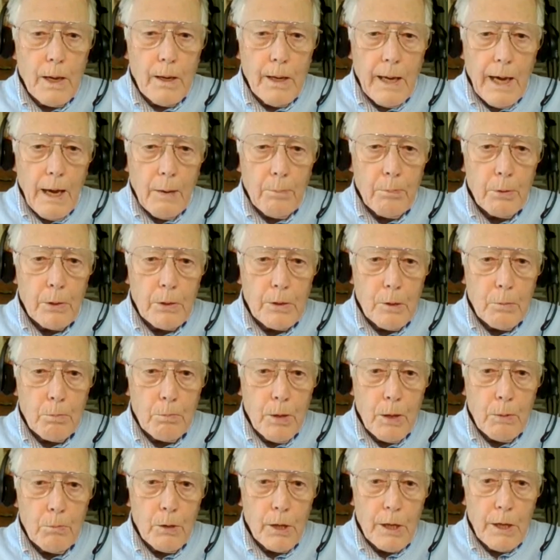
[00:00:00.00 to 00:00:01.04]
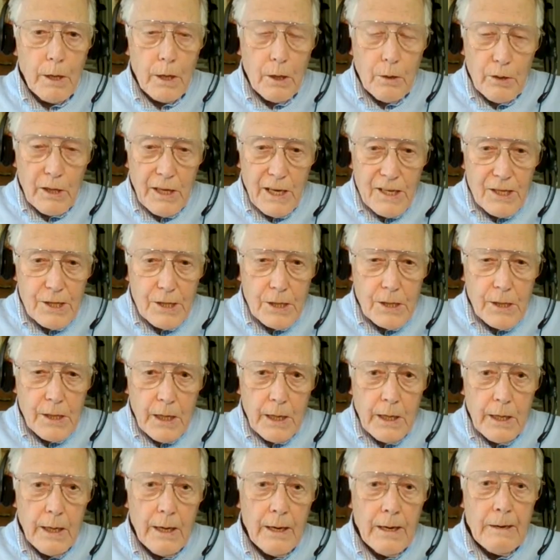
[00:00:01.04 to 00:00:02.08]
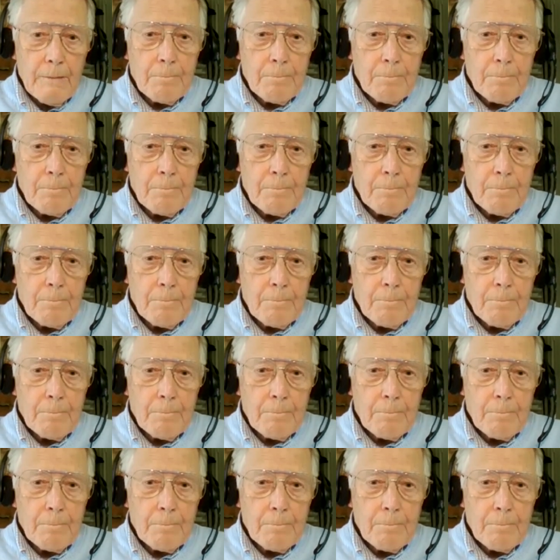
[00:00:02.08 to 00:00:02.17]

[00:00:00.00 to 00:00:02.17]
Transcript: happened at Pimlico yesterday,